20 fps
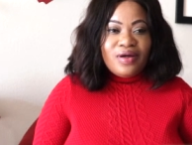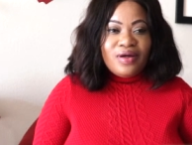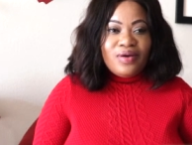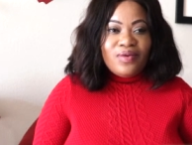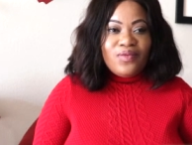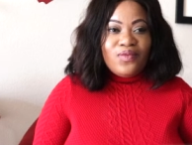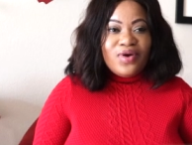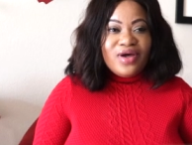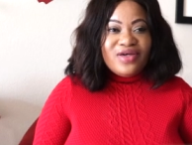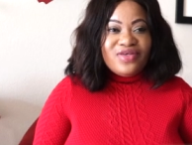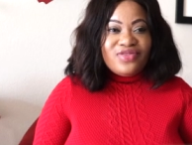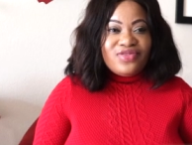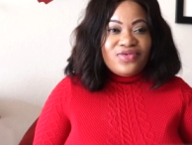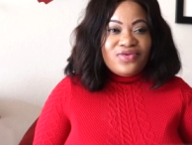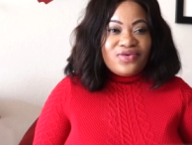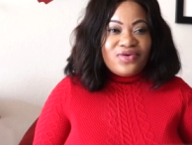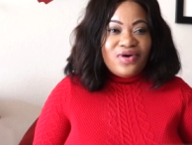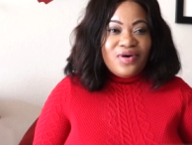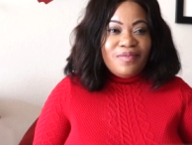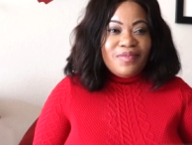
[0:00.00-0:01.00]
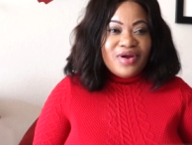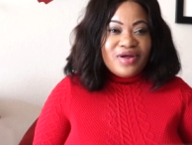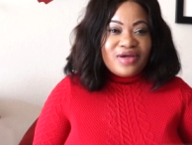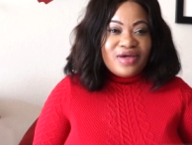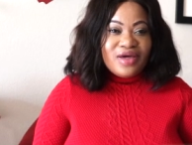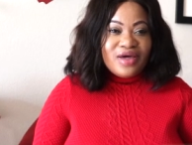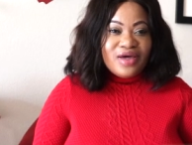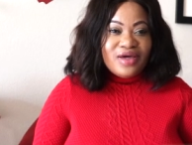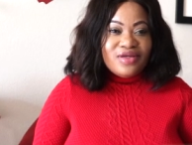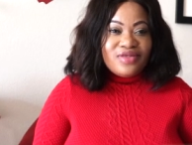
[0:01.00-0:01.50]
ways to
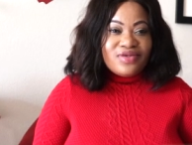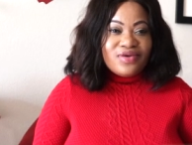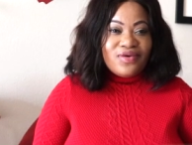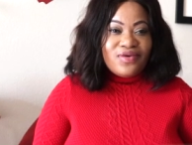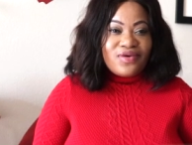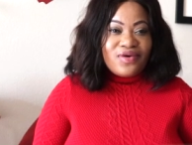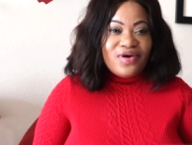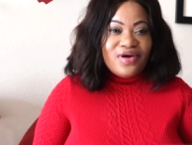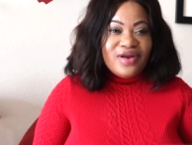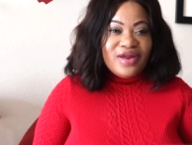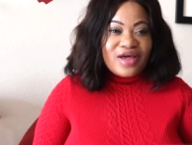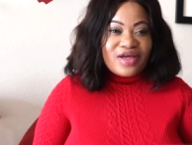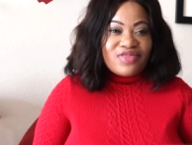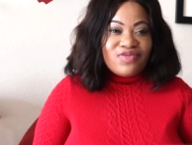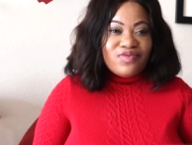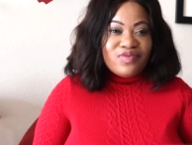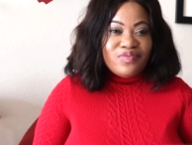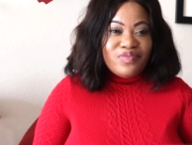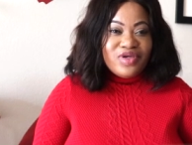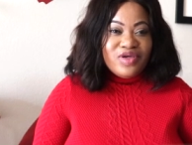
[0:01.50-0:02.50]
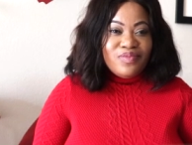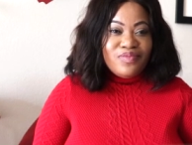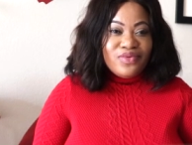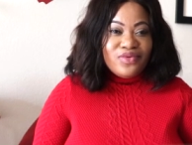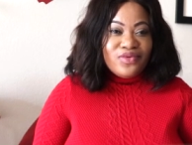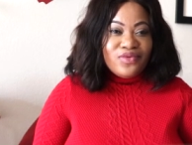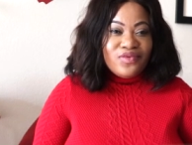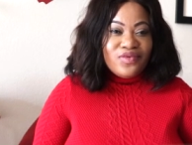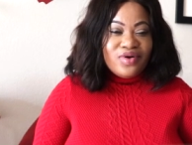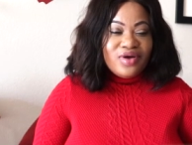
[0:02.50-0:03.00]
communicate or connect with
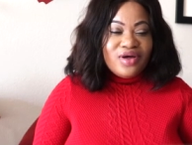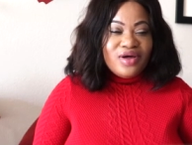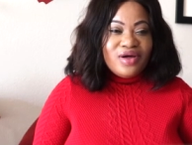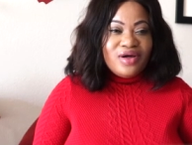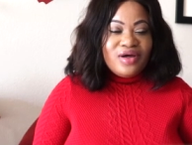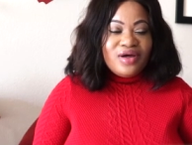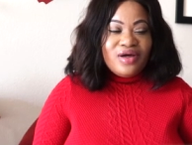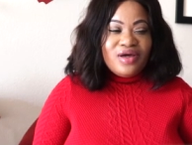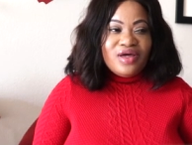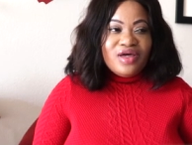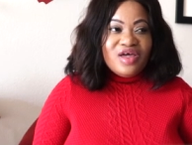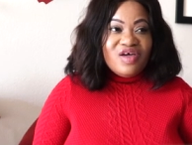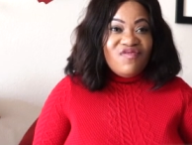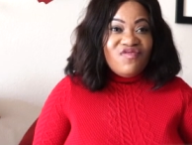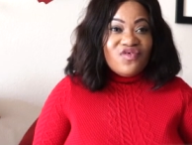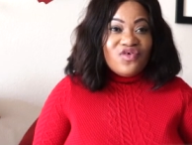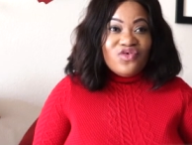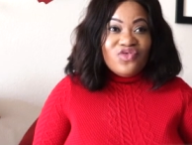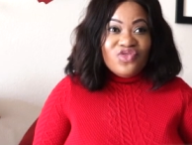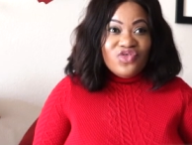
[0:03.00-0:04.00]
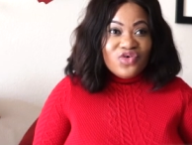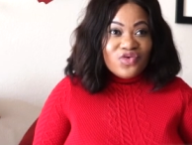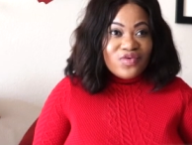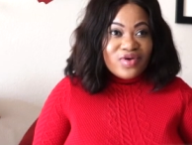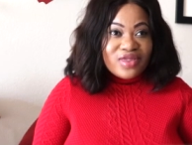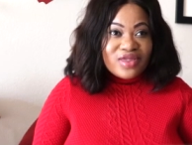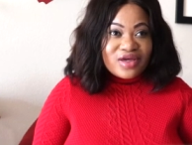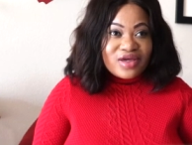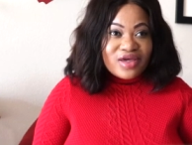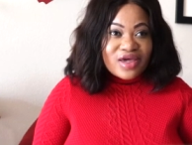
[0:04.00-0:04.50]
people if you're new
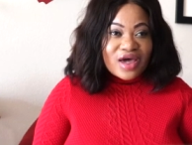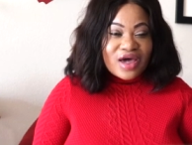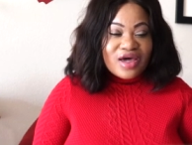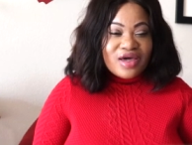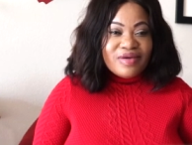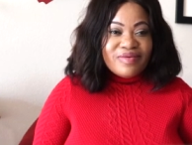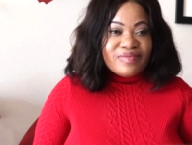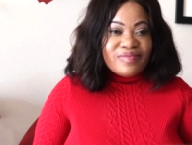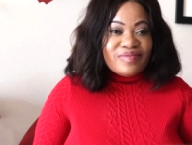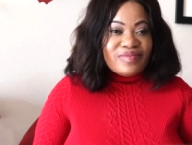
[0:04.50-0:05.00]
in the game